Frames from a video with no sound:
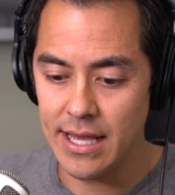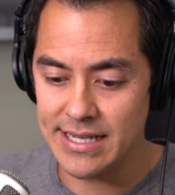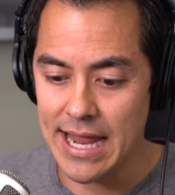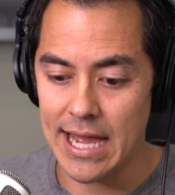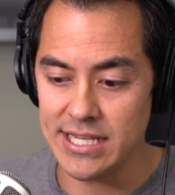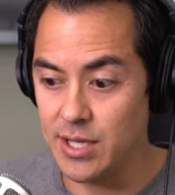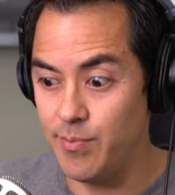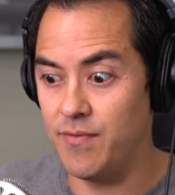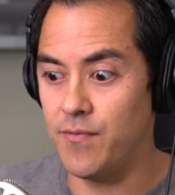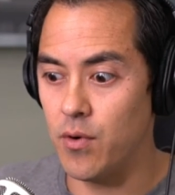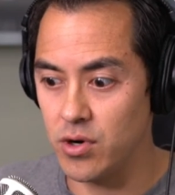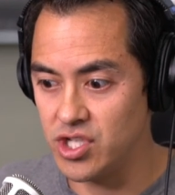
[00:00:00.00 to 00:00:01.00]
Tati,
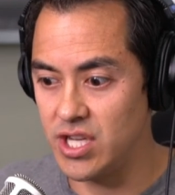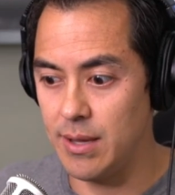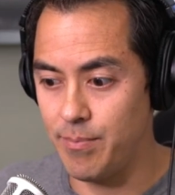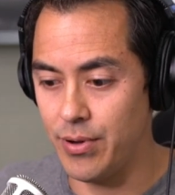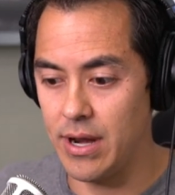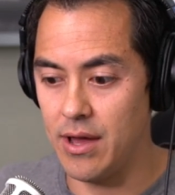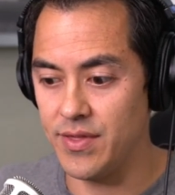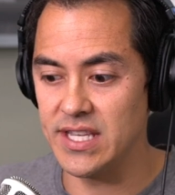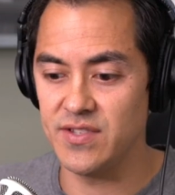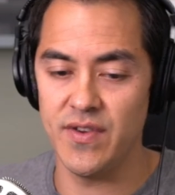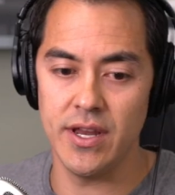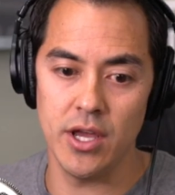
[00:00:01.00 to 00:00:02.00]
before she put out
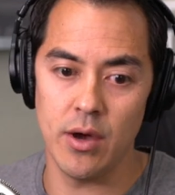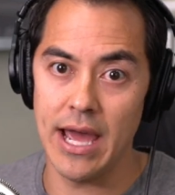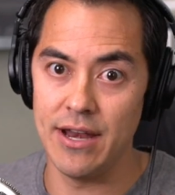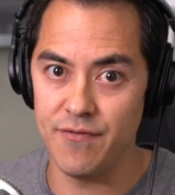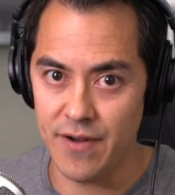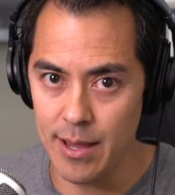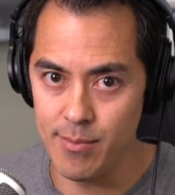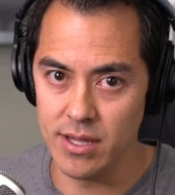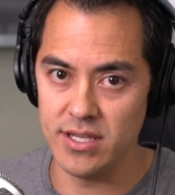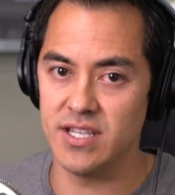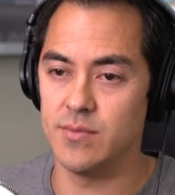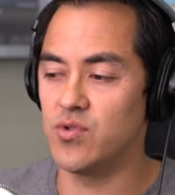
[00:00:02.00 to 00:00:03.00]
this video, had 5
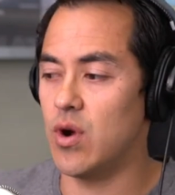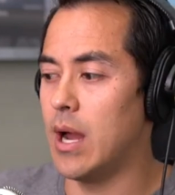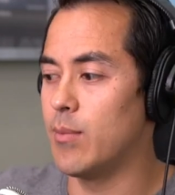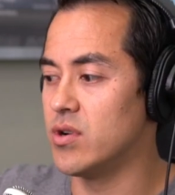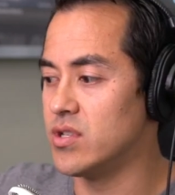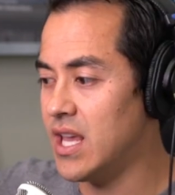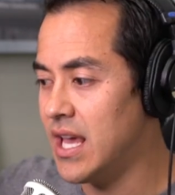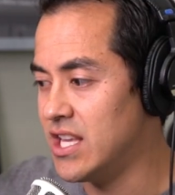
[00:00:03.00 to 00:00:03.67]
million subscribers.